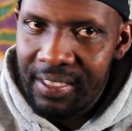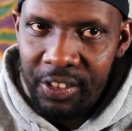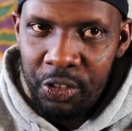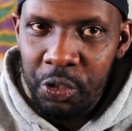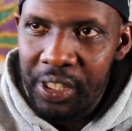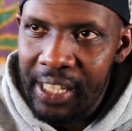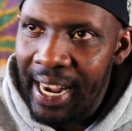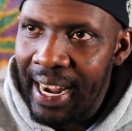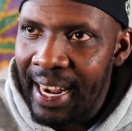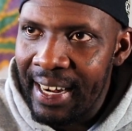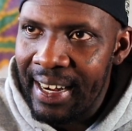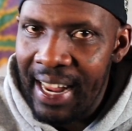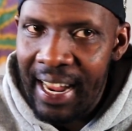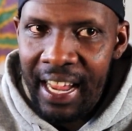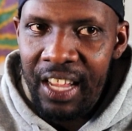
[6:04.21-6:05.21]
You
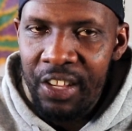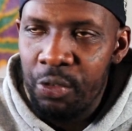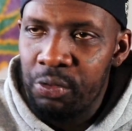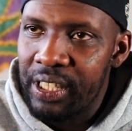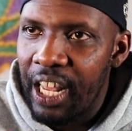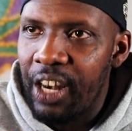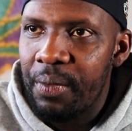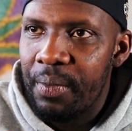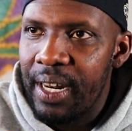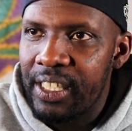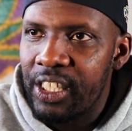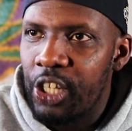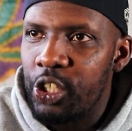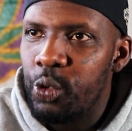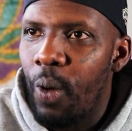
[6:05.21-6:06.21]
saying that you telling them
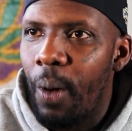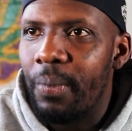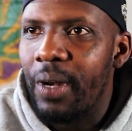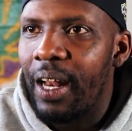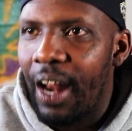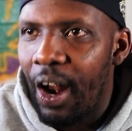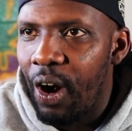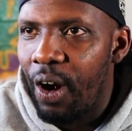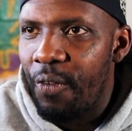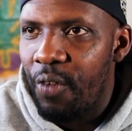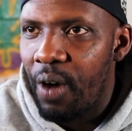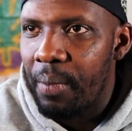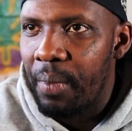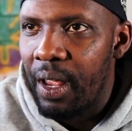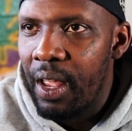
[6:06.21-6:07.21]
this because you want them to learn
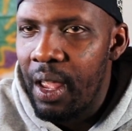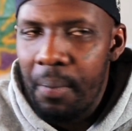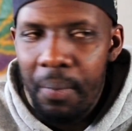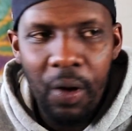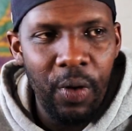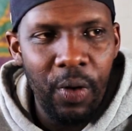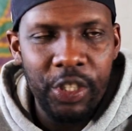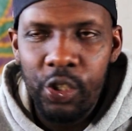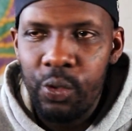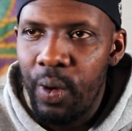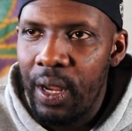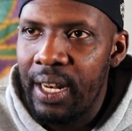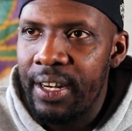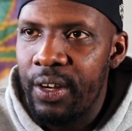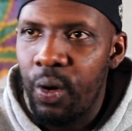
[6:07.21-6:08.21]
from it. But what you
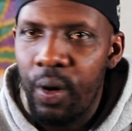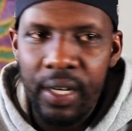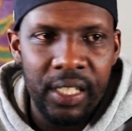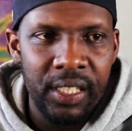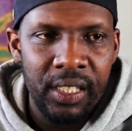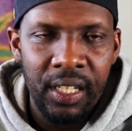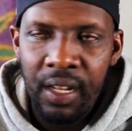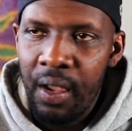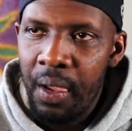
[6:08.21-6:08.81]
really doing is